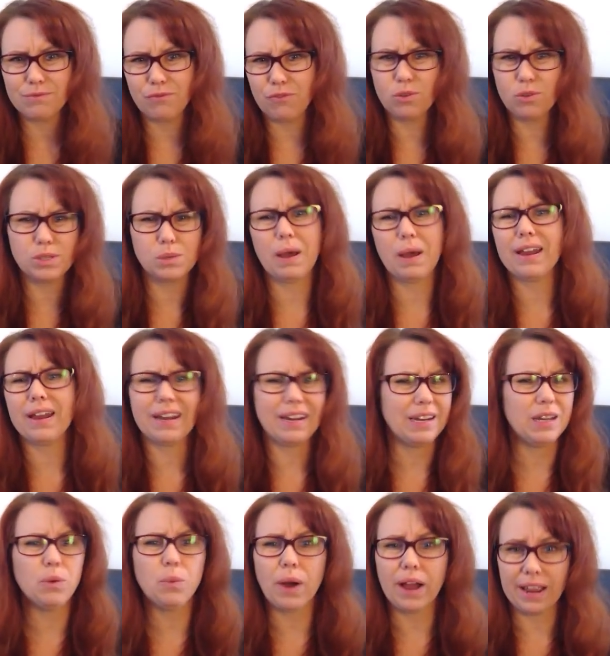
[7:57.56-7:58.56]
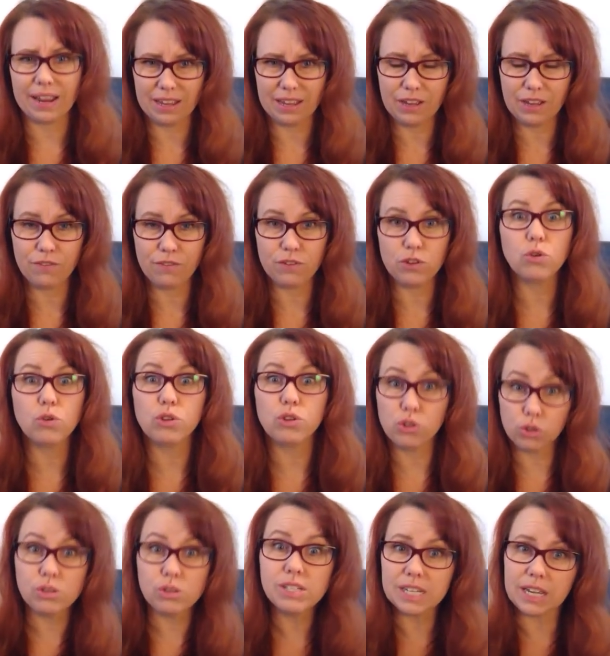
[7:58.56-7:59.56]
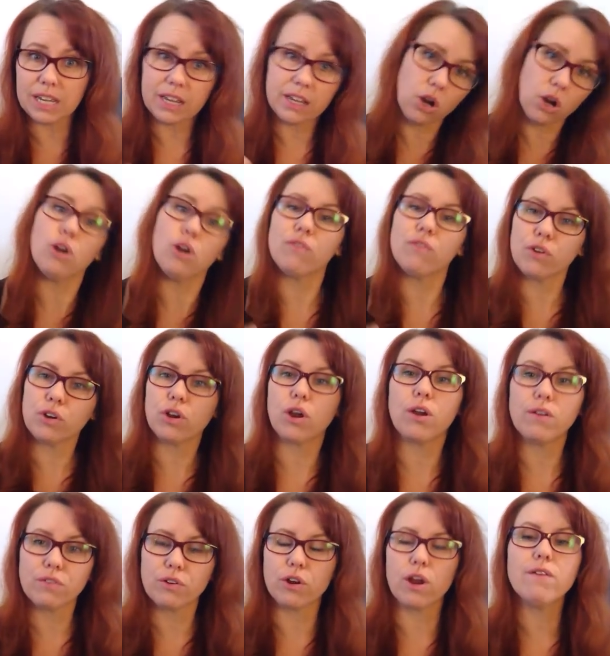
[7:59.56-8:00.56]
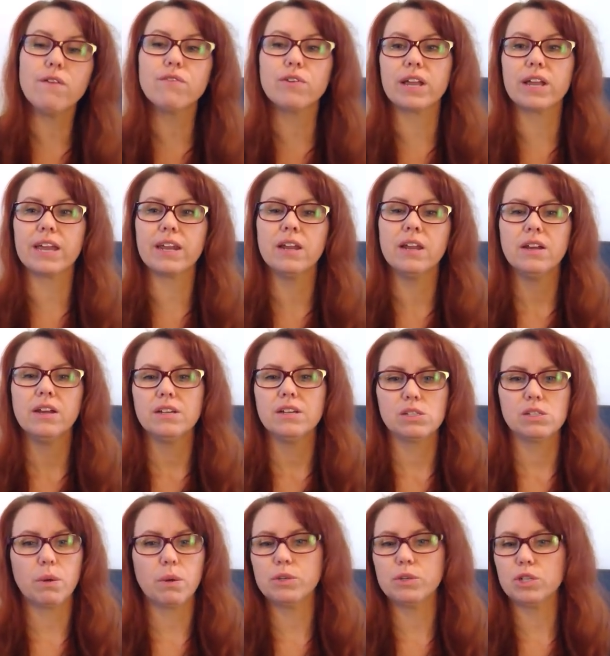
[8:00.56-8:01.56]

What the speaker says: falls apart anyway if you're using it over and over and over again. So I